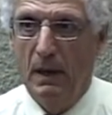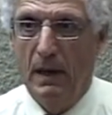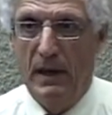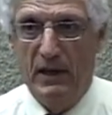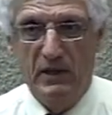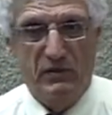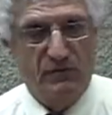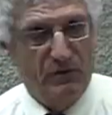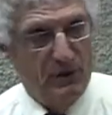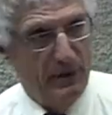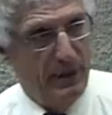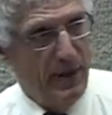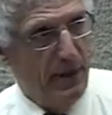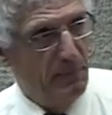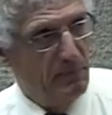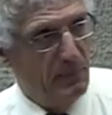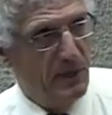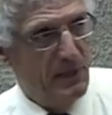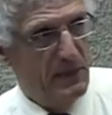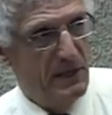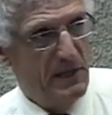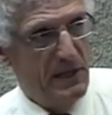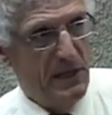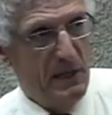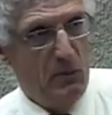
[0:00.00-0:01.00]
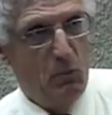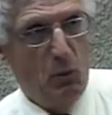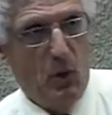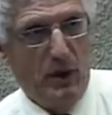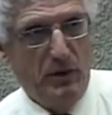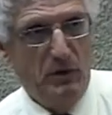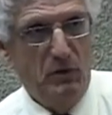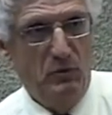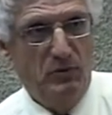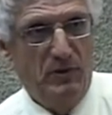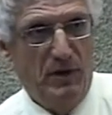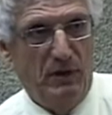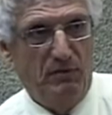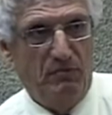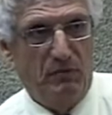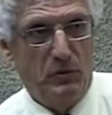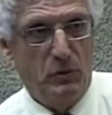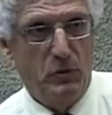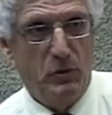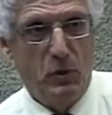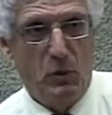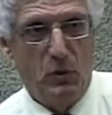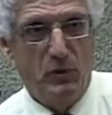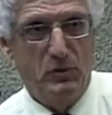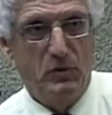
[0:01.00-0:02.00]
is for them to see what you did for
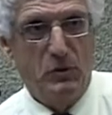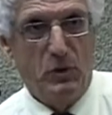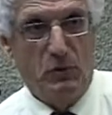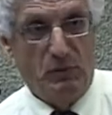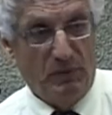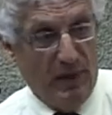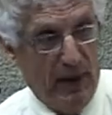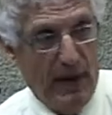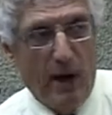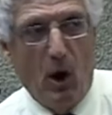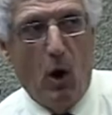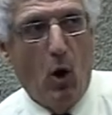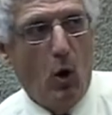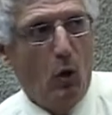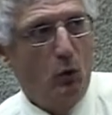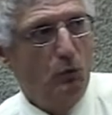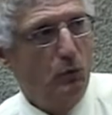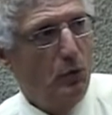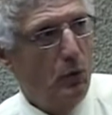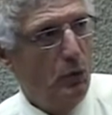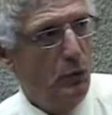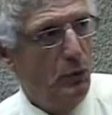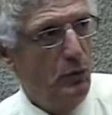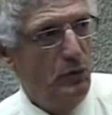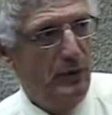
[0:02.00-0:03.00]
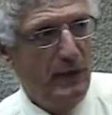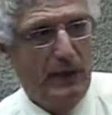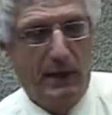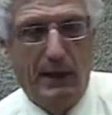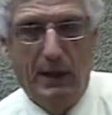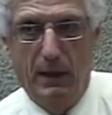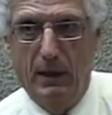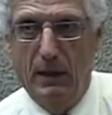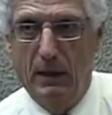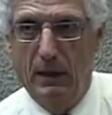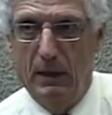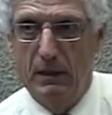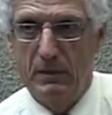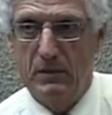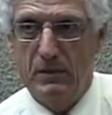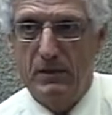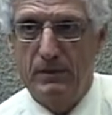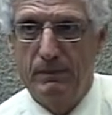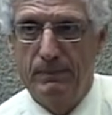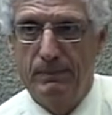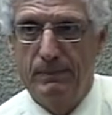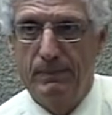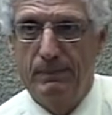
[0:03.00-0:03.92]
so-and-so. They all know who the kid is.